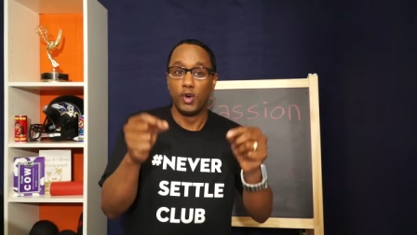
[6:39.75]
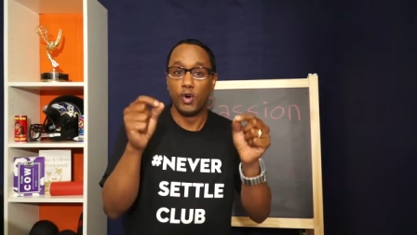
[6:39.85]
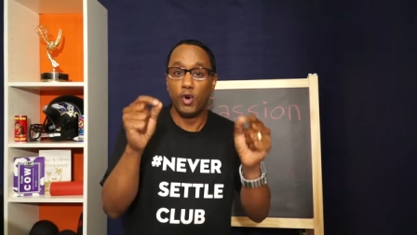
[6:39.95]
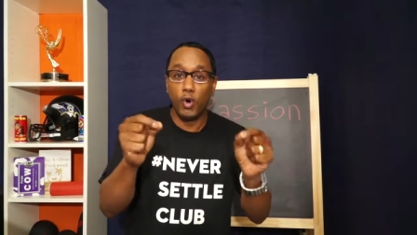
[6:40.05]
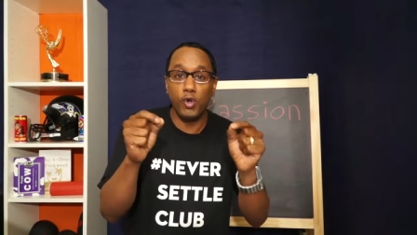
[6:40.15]

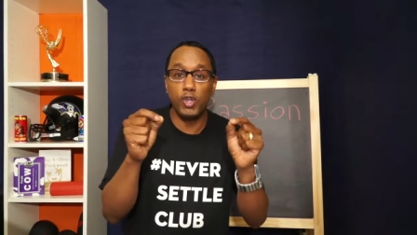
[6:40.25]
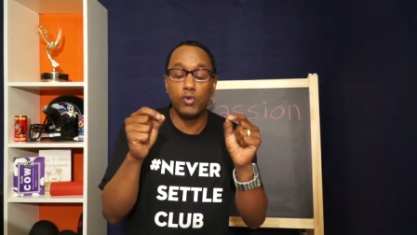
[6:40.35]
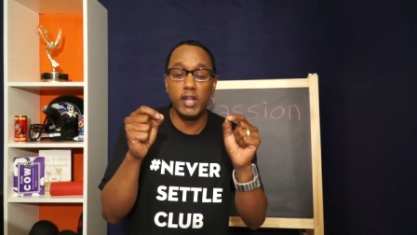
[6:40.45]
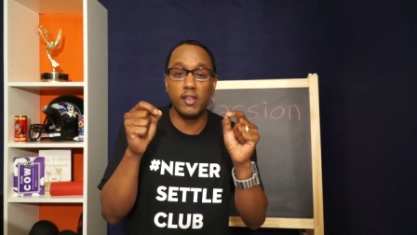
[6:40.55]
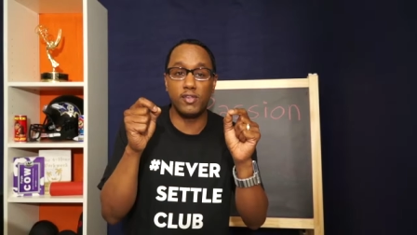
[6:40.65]
who you
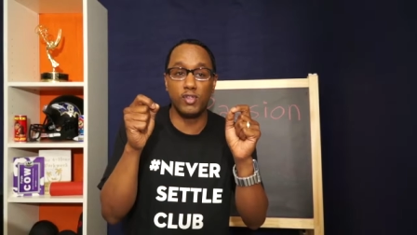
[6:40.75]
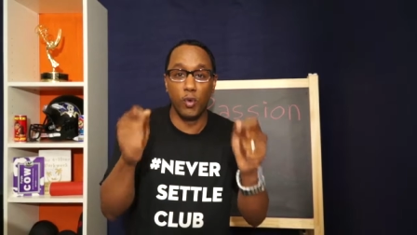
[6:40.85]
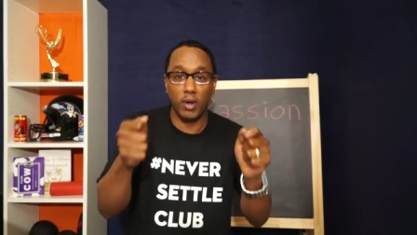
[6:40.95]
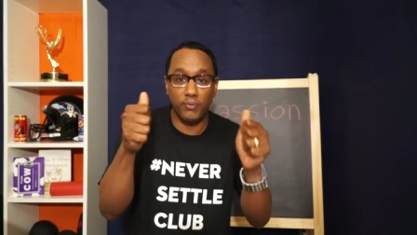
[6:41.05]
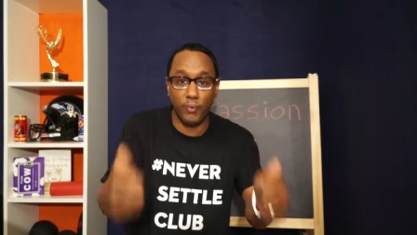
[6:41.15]
need to
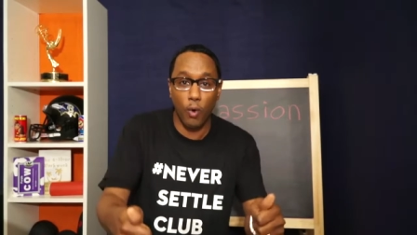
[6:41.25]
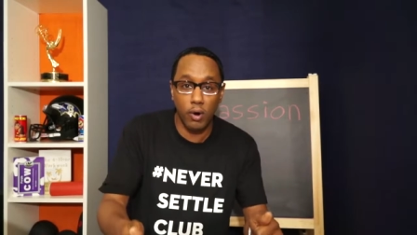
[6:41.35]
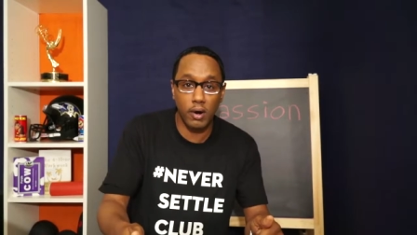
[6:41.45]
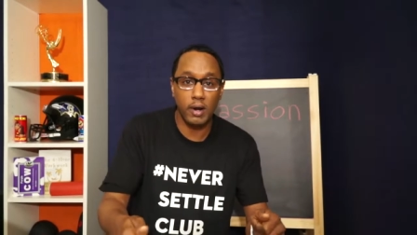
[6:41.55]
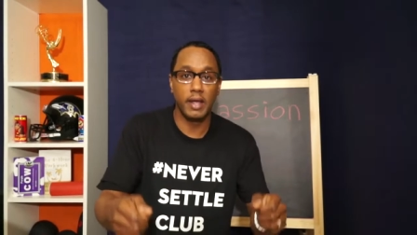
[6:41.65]
do it
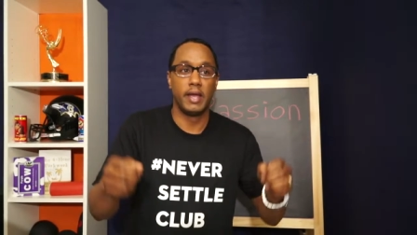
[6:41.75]
for,